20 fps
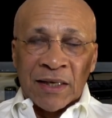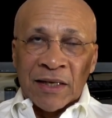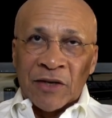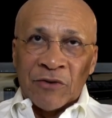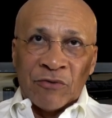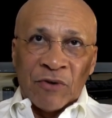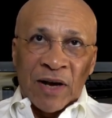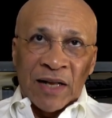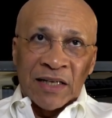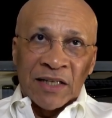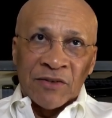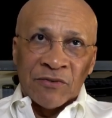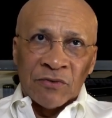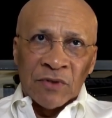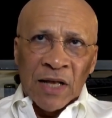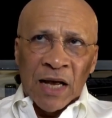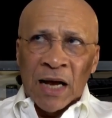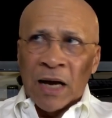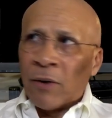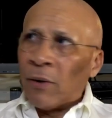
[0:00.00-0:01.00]
if I leave
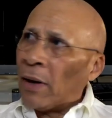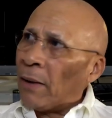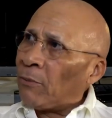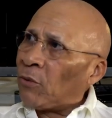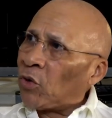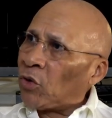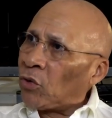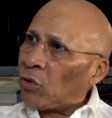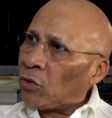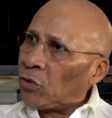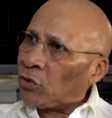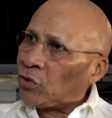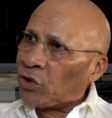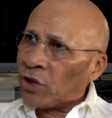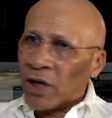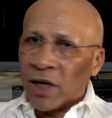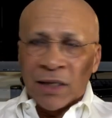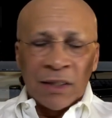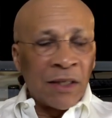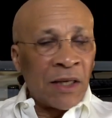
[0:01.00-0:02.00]
now, I'm going to go to
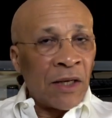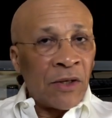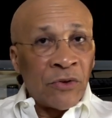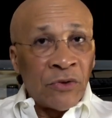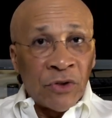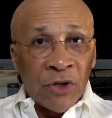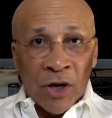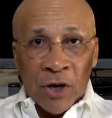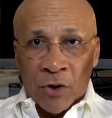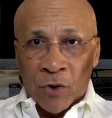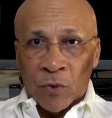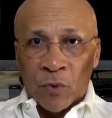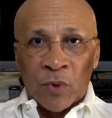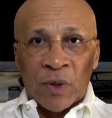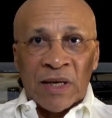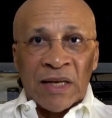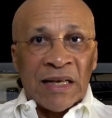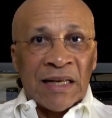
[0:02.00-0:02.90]
jail. No.